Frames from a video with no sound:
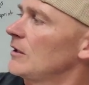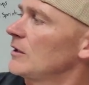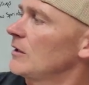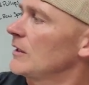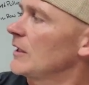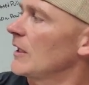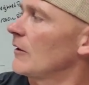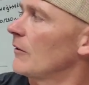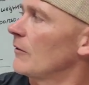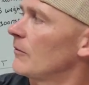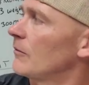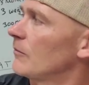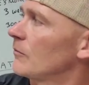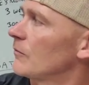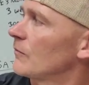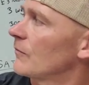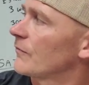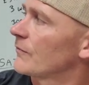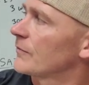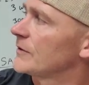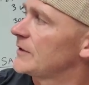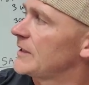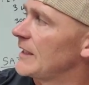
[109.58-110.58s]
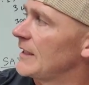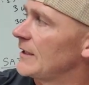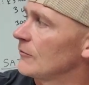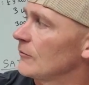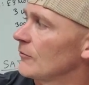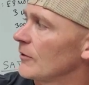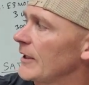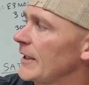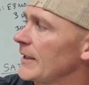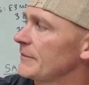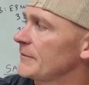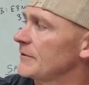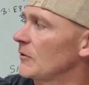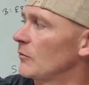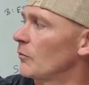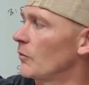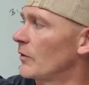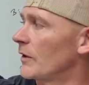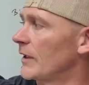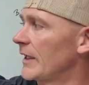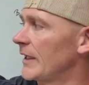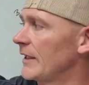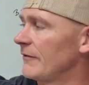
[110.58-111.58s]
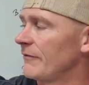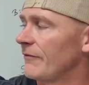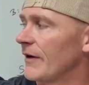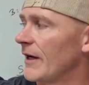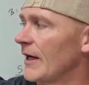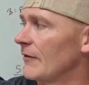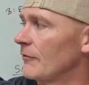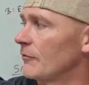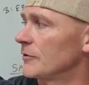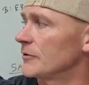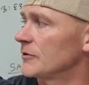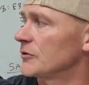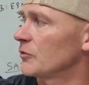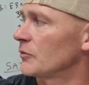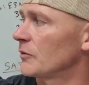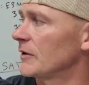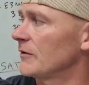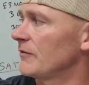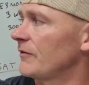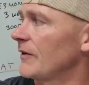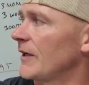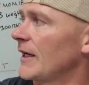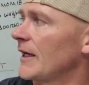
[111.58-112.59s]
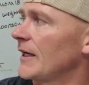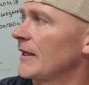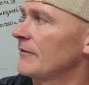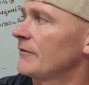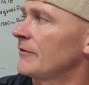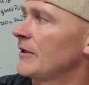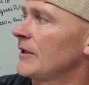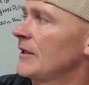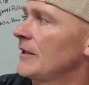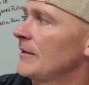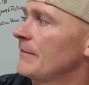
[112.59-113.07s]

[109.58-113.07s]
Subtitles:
You know, 10 reps at 185, 125.